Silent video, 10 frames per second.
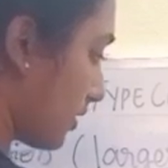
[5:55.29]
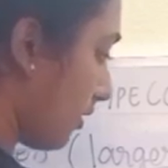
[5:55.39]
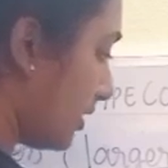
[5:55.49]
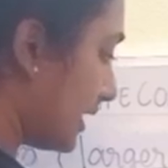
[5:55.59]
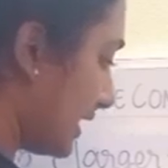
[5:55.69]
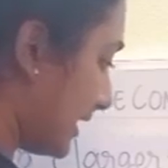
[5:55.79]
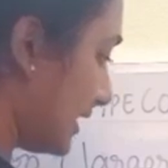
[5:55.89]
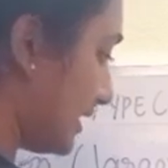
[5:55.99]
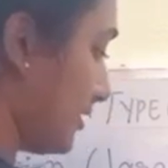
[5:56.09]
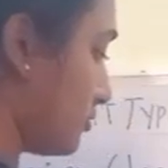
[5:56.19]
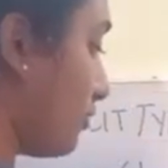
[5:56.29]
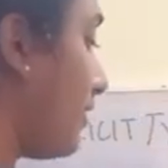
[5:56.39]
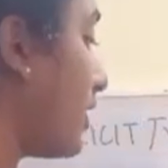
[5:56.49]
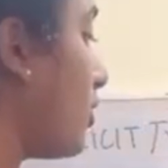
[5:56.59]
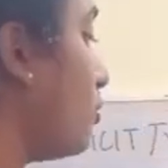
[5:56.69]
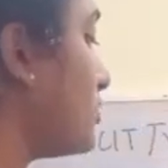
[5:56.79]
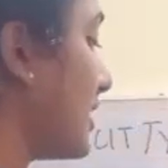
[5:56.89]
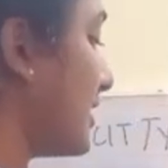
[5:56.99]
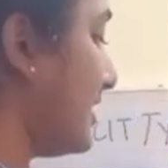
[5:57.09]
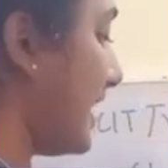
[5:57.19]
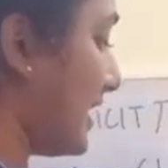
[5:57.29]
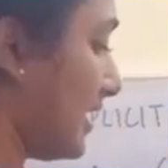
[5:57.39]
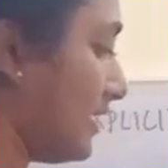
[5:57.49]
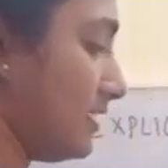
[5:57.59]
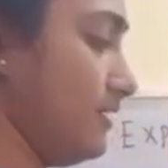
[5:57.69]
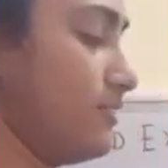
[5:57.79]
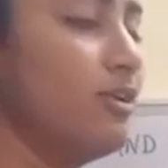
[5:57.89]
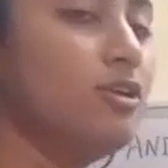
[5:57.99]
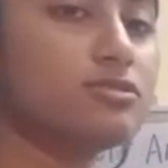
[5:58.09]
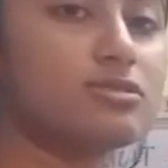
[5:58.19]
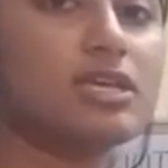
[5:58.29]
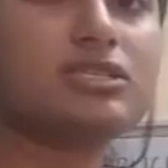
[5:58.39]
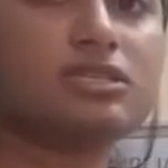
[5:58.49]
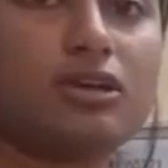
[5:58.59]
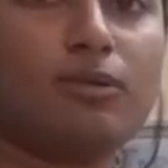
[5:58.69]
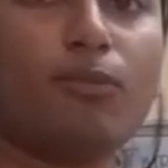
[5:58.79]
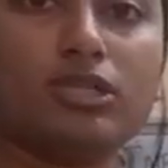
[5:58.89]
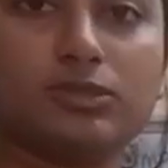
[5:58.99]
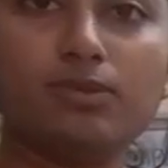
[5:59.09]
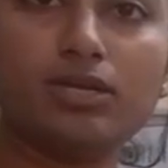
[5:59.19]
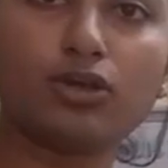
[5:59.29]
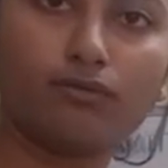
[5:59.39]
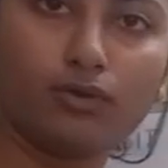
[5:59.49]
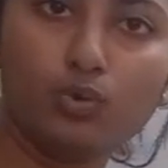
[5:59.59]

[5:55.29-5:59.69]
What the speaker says: not getting it here. So we are losing the data here. So there's a possibility of